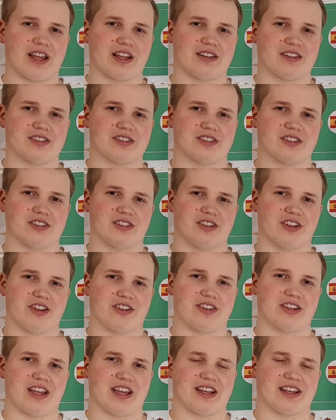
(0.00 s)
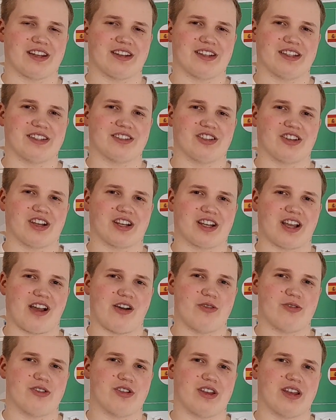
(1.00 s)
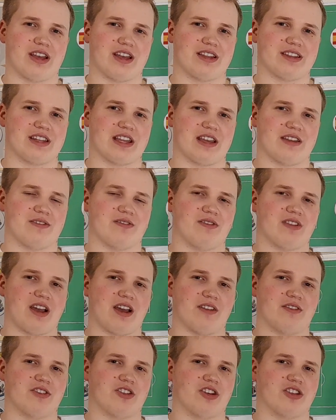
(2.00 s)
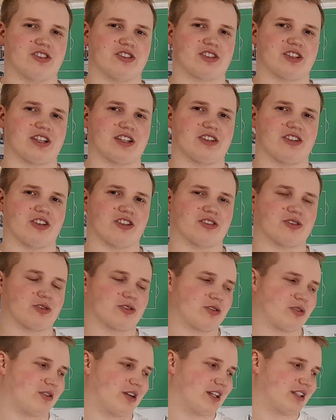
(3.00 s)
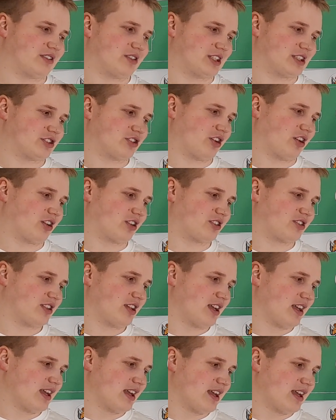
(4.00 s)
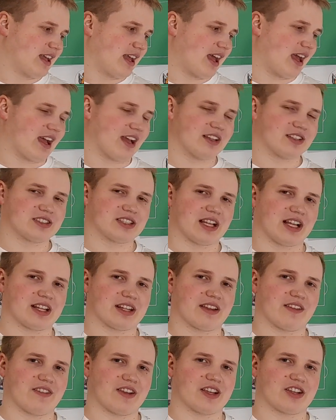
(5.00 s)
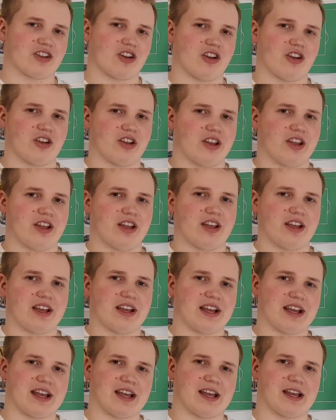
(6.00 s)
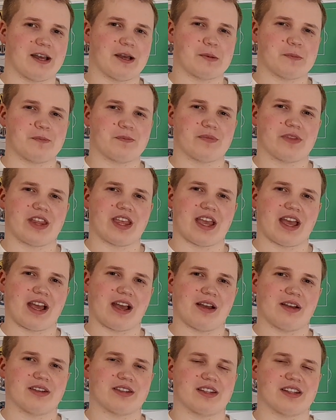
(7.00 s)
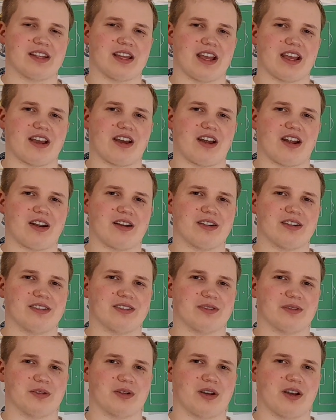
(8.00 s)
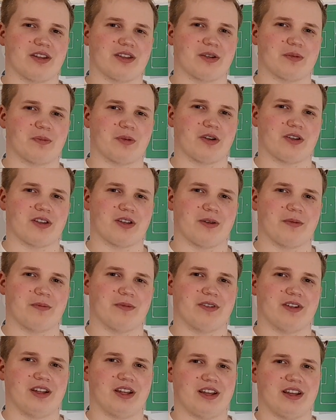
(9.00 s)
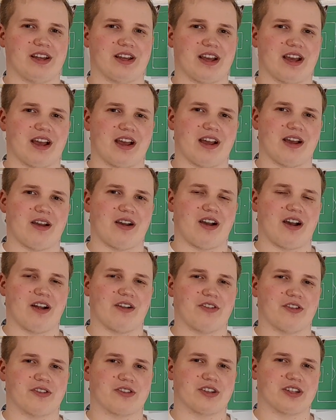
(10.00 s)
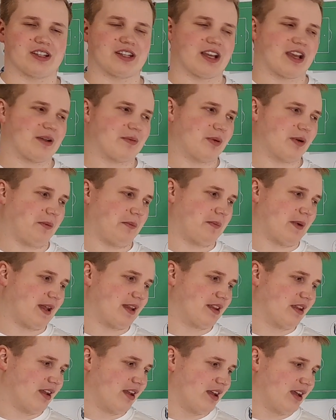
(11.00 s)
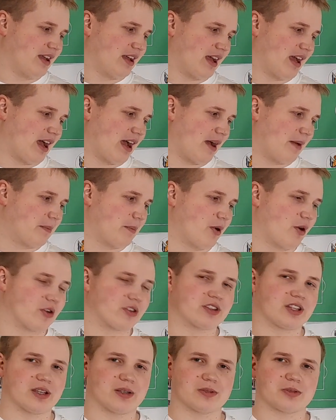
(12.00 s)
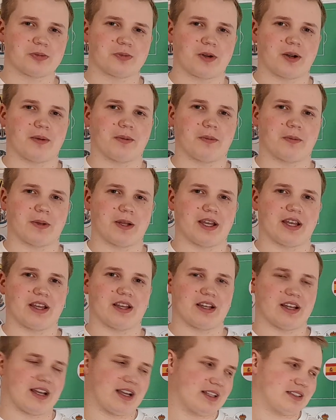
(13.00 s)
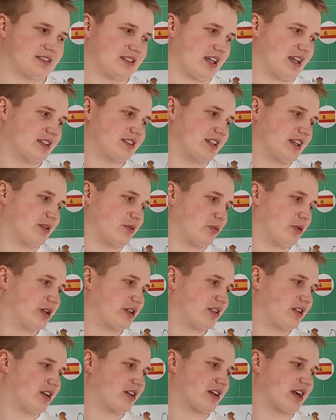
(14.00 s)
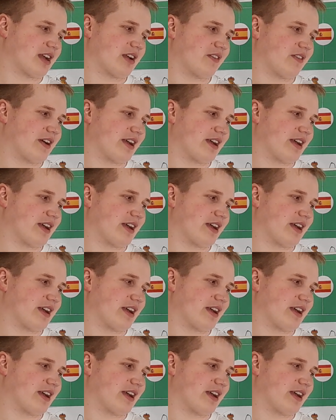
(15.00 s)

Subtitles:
that's not taken into account, they have not got great results. Celta Vigo, they are on the bottom half of the table, but both teams probably, as I said, with Rayo